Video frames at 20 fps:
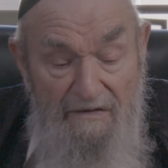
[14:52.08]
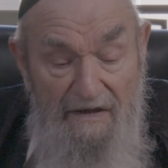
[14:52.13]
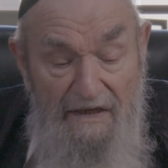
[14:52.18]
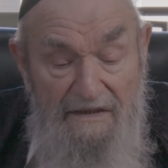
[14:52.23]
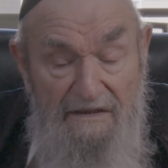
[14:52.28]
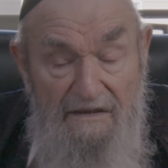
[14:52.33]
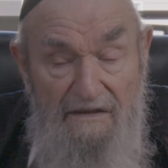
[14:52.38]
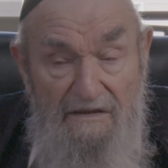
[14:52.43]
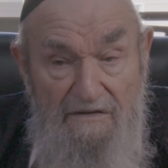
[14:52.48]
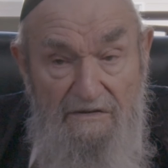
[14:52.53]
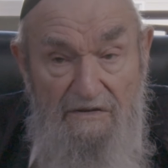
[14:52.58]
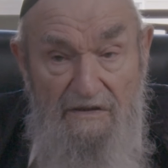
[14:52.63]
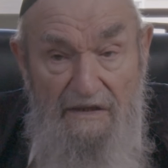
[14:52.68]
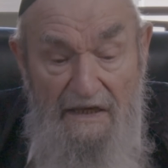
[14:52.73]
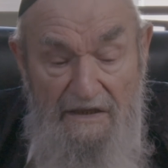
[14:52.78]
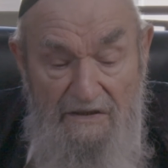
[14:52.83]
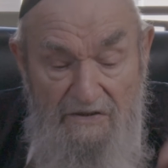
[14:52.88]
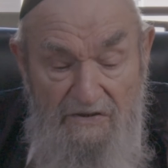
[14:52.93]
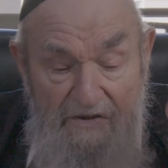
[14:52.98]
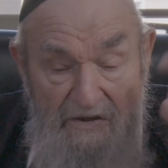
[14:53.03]
Right? It's
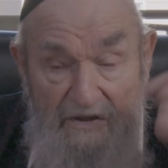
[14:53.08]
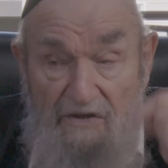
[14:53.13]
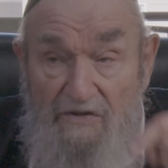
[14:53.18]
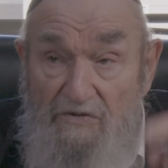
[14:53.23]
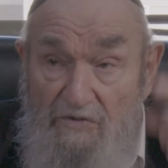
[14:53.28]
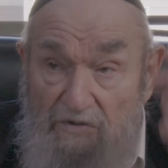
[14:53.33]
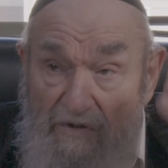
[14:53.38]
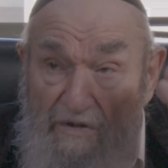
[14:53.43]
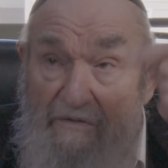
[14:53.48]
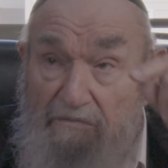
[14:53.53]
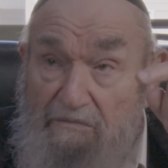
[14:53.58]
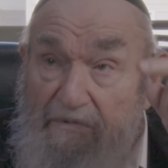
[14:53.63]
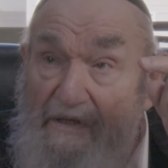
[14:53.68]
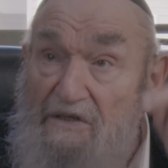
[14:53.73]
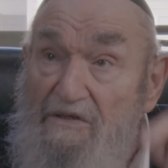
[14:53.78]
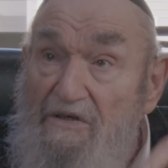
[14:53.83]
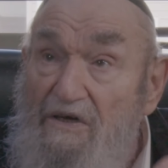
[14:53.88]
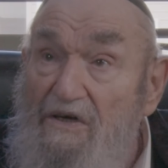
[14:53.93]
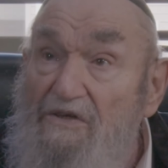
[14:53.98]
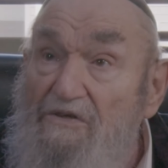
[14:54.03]
next year it's going to
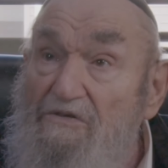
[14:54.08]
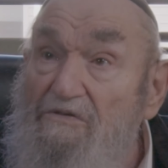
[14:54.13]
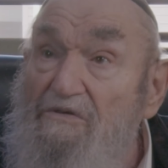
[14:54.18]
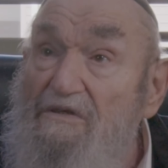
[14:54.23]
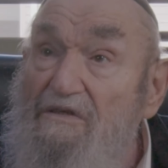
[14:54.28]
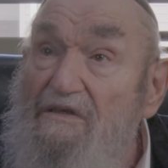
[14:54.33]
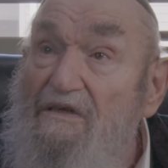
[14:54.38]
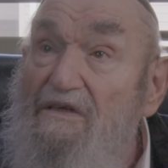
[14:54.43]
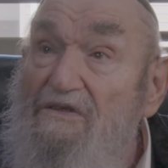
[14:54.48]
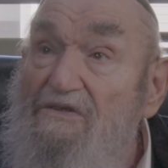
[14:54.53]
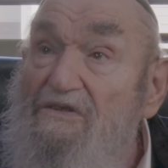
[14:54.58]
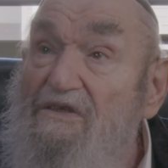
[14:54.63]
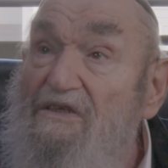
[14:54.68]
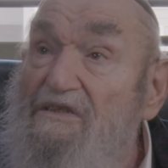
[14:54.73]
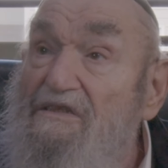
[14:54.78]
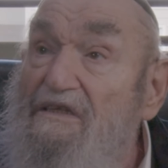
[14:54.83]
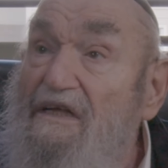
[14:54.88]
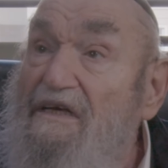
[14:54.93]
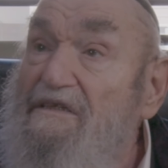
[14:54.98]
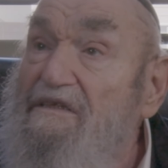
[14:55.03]
be 100. So
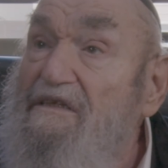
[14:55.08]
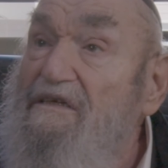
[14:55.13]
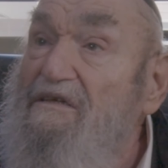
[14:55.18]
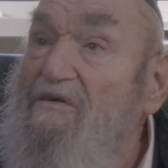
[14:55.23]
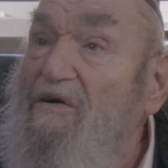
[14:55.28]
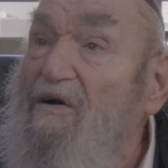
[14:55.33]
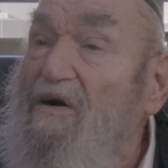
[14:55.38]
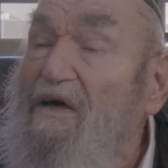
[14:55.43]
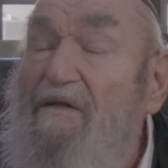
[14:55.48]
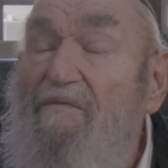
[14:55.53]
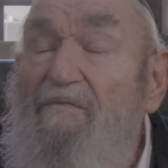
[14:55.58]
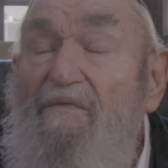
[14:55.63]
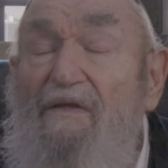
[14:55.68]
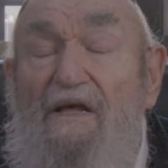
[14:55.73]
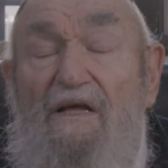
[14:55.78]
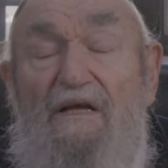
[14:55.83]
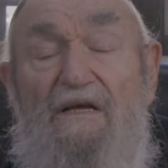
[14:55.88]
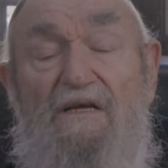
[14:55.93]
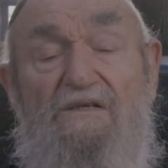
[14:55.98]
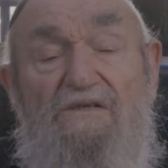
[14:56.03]
he's 99.
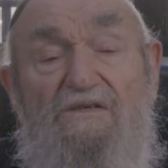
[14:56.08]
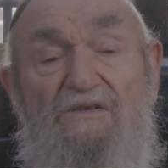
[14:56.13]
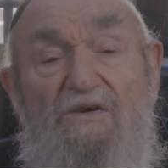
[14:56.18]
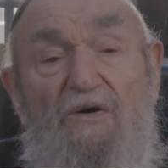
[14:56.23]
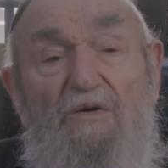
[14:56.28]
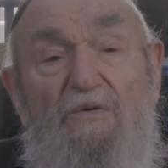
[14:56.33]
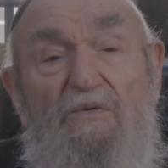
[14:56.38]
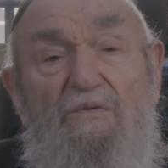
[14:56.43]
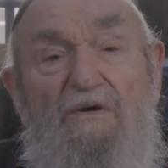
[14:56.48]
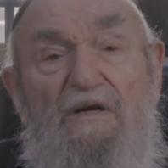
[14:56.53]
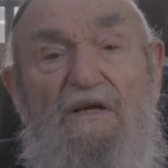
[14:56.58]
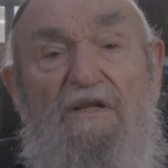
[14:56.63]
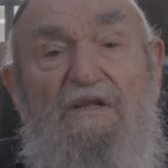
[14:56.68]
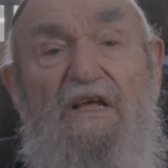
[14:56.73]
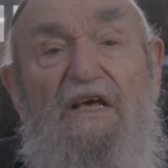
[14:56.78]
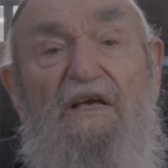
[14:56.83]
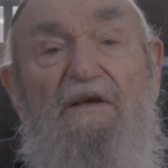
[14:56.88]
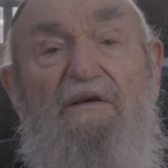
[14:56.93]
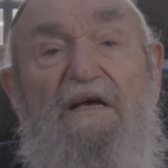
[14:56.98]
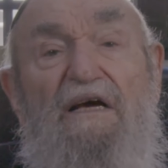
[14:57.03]
So and
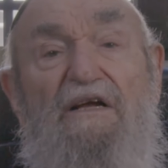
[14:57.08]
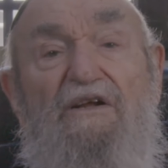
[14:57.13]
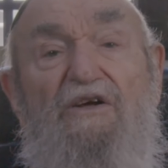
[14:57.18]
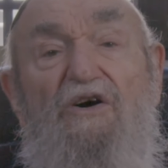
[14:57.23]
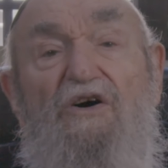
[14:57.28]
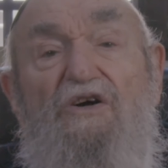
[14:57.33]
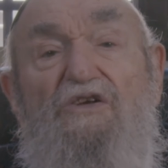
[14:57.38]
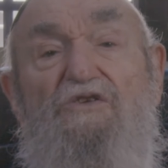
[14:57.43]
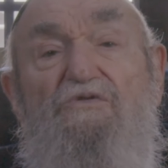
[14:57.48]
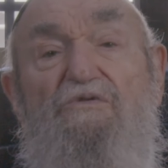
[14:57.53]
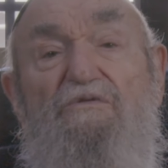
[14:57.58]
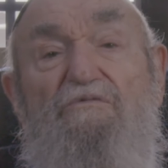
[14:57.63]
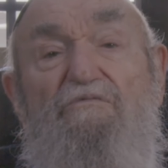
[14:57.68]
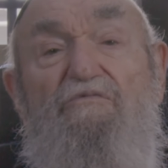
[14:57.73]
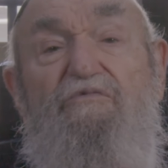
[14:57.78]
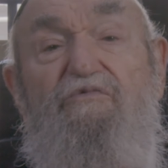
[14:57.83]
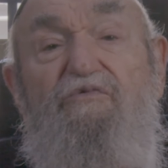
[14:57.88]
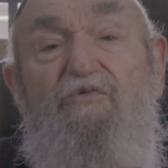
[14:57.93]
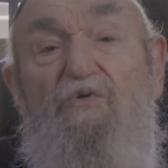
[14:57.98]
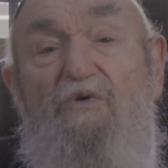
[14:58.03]
he at
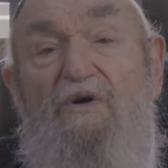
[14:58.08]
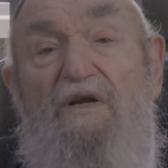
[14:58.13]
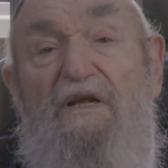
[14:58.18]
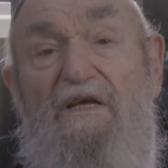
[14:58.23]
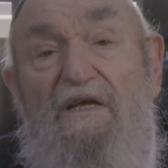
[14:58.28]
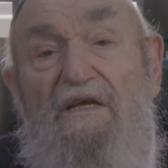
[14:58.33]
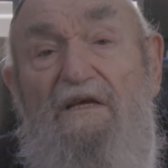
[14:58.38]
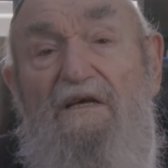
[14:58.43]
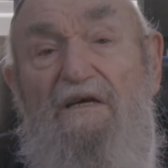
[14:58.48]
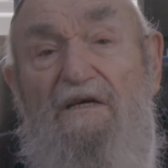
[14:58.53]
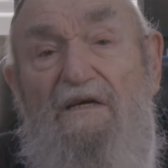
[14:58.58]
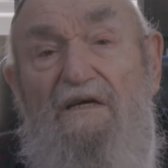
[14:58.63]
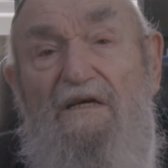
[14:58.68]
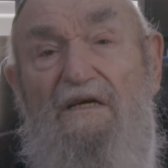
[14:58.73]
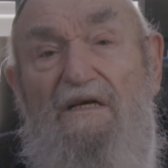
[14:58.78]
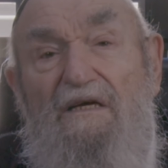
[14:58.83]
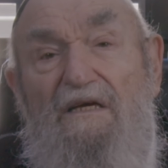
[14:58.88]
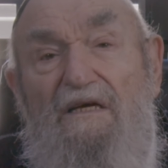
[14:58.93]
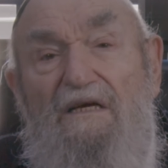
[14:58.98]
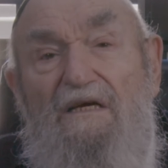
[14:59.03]
140,
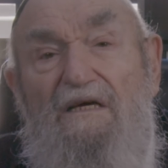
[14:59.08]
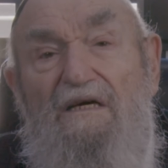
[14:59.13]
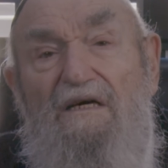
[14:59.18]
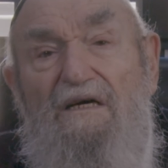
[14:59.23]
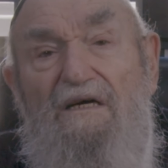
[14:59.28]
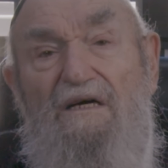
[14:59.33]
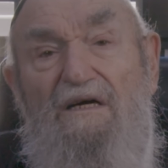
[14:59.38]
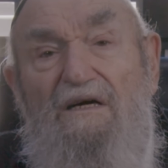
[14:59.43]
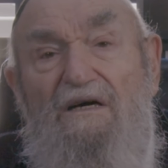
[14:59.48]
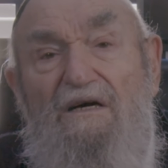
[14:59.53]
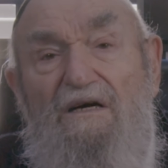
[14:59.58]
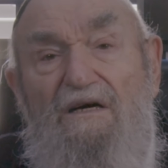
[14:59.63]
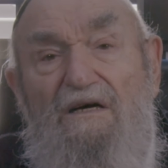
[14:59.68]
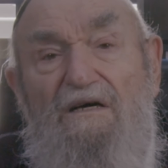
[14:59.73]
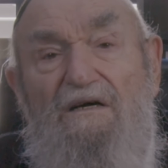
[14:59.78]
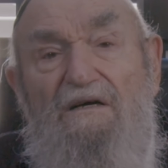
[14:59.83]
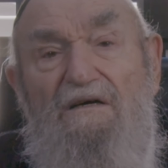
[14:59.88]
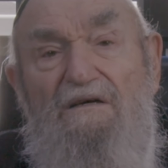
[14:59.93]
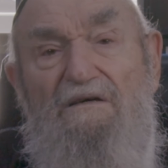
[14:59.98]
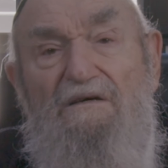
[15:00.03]

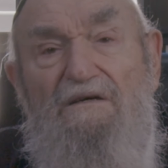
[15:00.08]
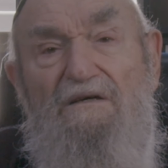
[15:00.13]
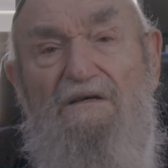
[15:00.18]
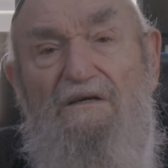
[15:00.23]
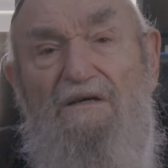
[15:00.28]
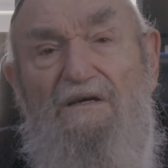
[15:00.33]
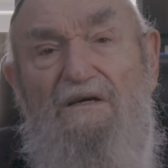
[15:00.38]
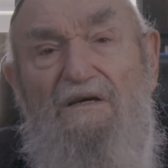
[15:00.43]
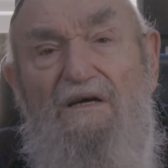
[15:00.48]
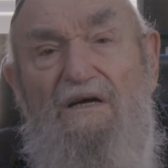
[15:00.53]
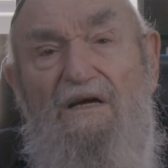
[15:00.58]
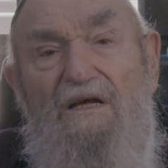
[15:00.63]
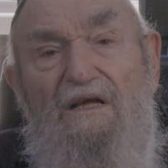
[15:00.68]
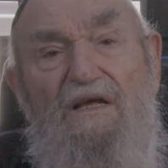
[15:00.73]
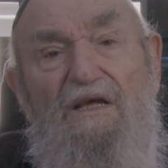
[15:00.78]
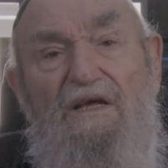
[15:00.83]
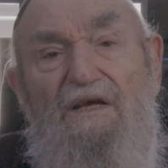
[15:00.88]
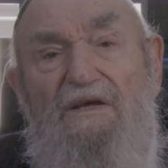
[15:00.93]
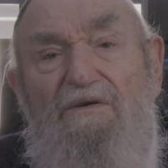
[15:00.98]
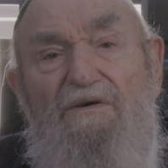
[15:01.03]
uh,
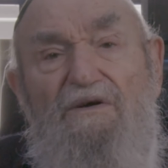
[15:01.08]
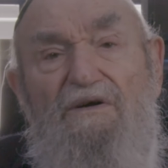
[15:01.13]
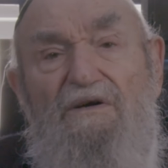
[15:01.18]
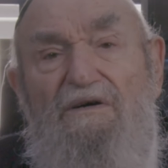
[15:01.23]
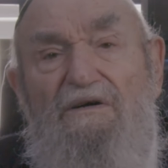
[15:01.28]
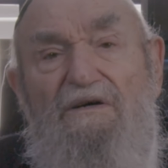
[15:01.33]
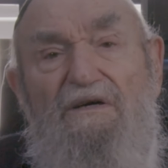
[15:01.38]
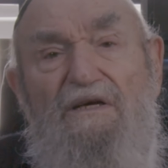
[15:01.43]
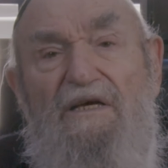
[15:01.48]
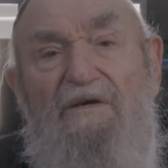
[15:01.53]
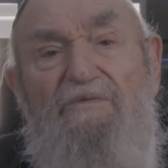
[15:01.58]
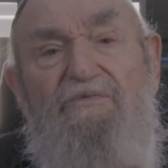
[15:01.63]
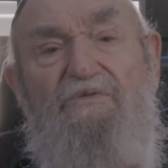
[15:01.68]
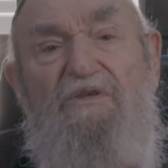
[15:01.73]
he uh,